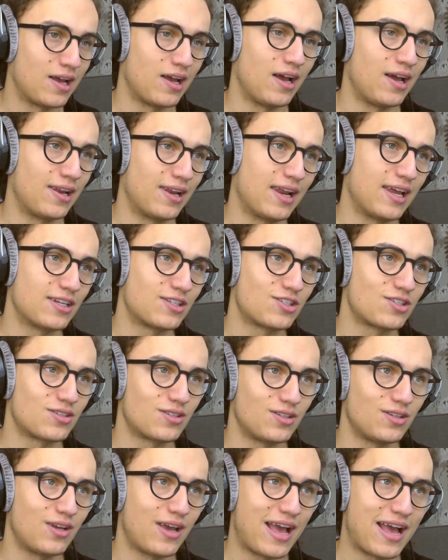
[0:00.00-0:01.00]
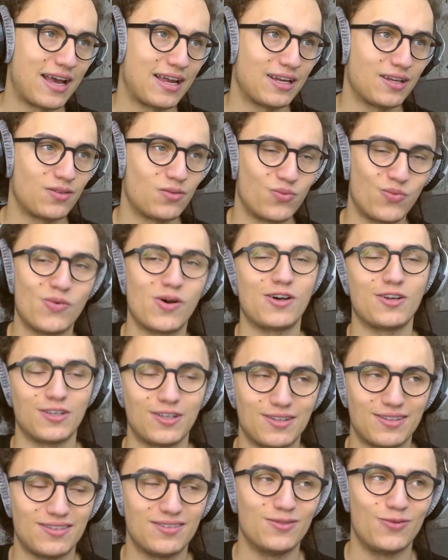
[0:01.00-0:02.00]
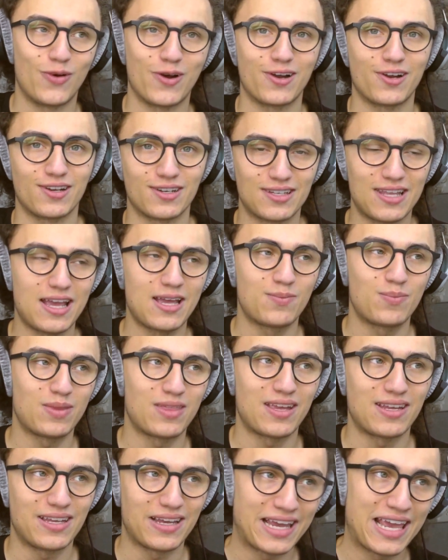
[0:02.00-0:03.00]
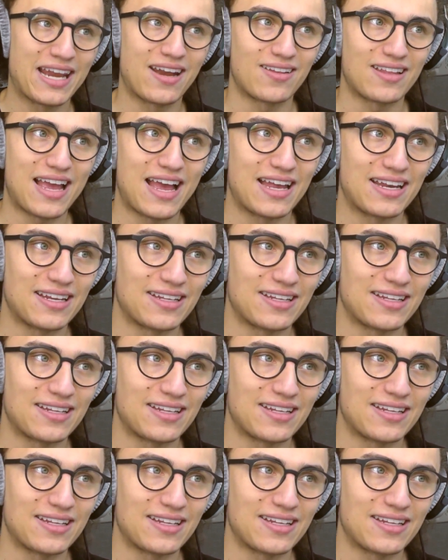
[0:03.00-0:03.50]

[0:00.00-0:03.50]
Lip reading: Unless you add it while you're dead, but then you cannot add